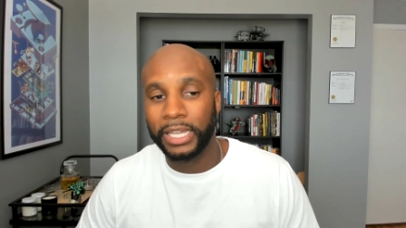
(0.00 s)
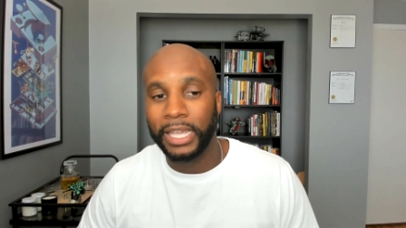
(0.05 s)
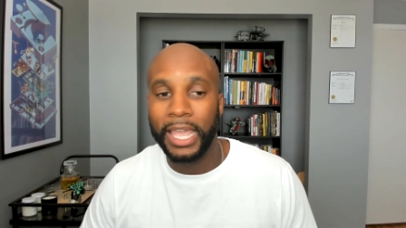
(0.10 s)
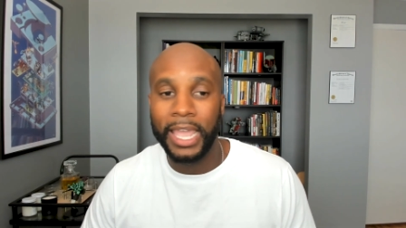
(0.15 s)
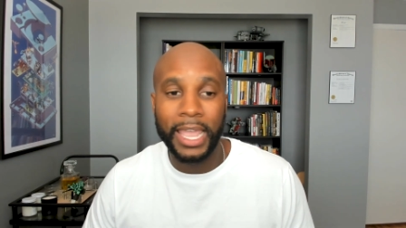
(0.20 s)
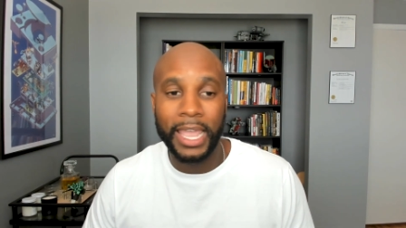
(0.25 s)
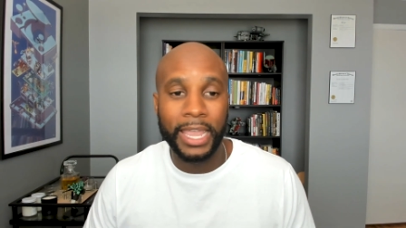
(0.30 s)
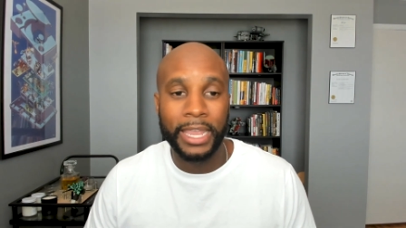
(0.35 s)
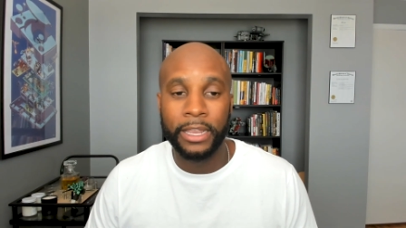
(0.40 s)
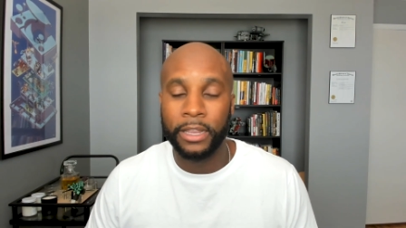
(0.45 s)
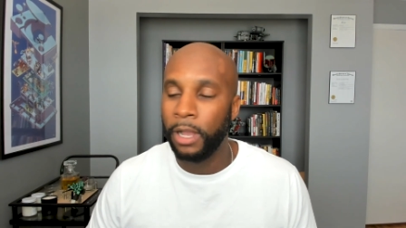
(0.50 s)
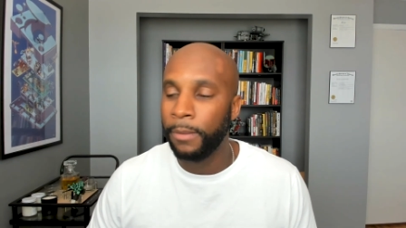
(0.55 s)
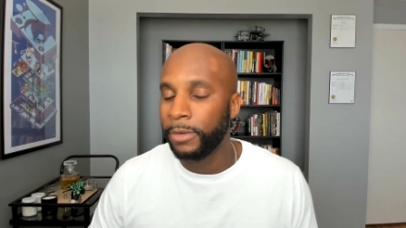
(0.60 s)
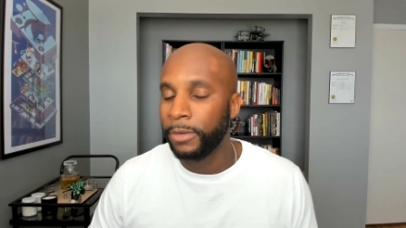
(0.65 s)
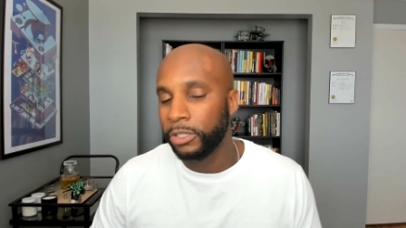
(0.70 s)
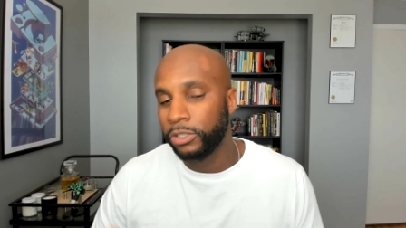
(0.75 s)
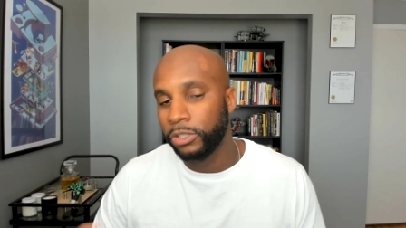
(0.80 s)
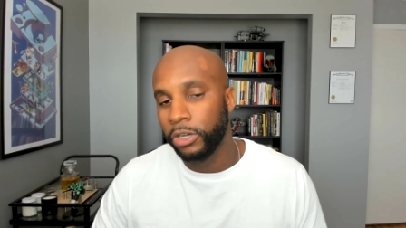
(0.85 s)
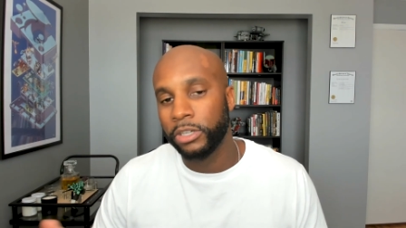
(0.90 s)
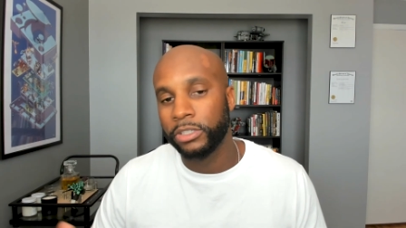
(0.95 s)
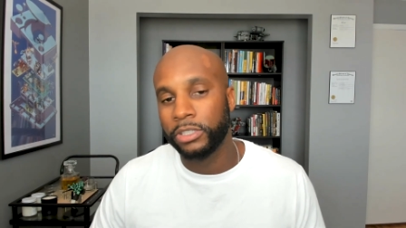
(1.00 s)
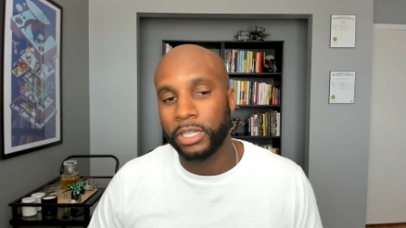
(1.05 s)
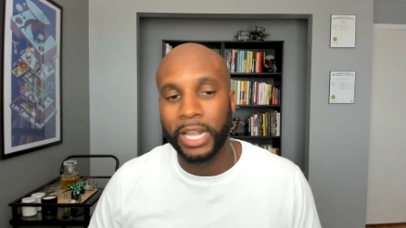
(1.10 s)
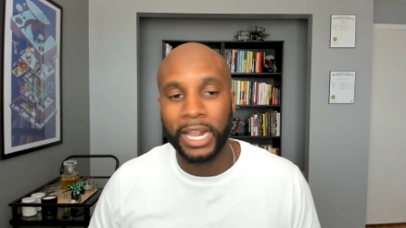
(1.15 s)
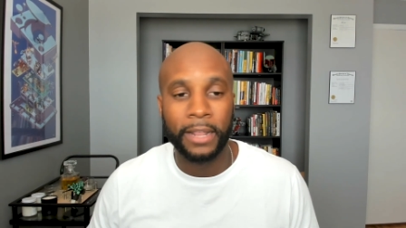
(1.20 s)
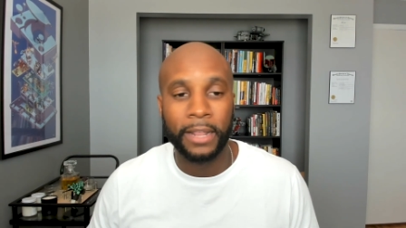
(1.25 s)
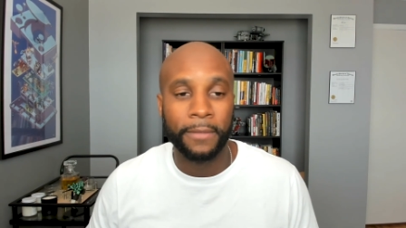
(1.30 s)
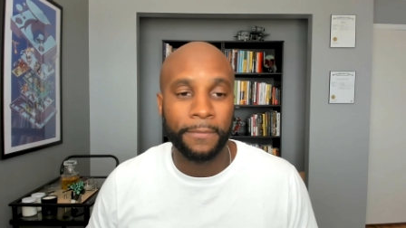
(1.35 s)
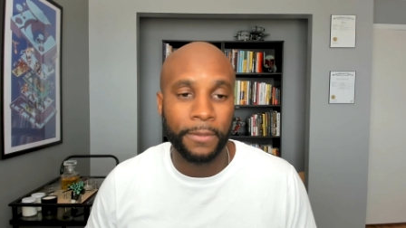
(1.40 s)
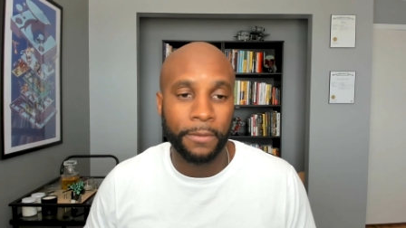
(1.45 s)
hey, I'm going to charge a
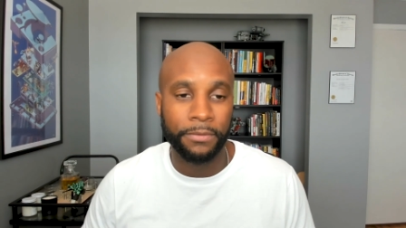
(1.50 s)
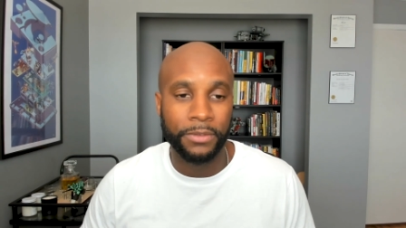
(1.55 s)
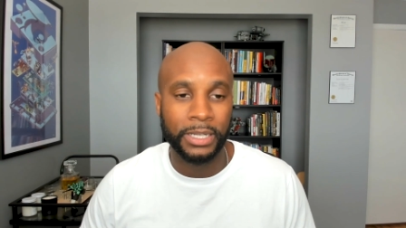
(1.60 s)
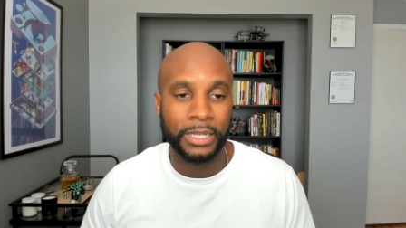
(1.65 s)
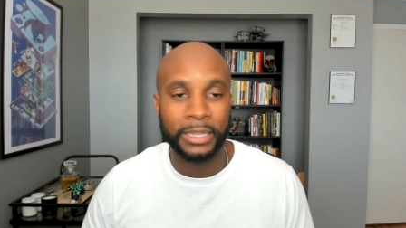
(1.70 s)
client 15.